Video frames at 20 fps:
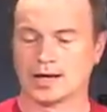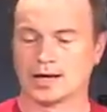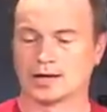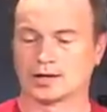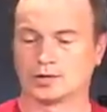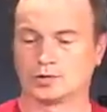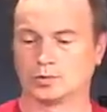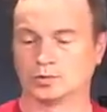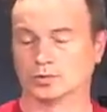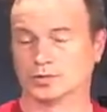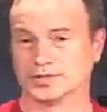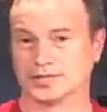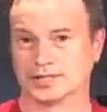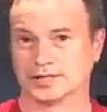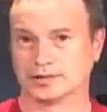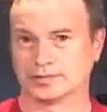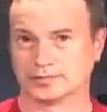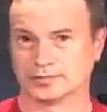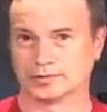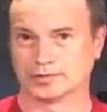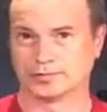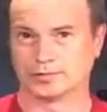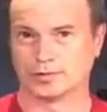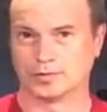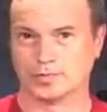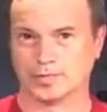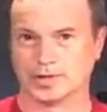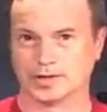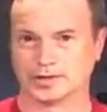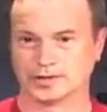cooled down for a few
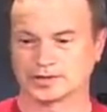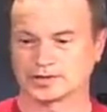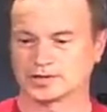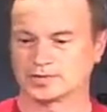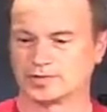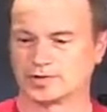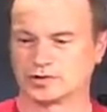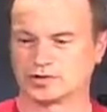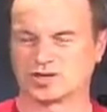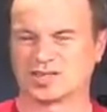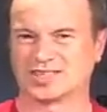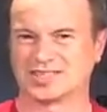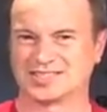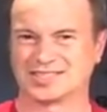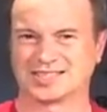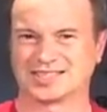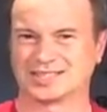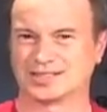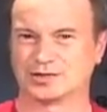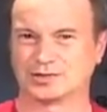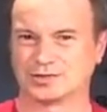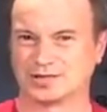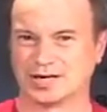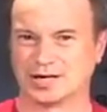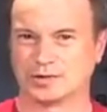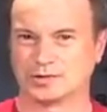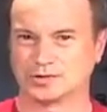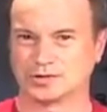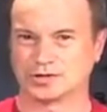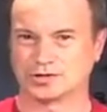minutes, because if I try to take it out now,
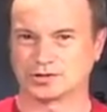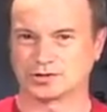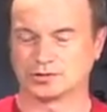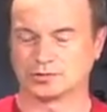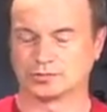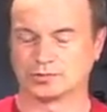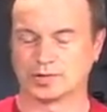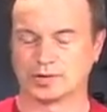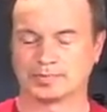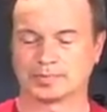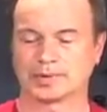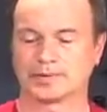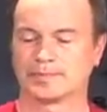it's just going to rip.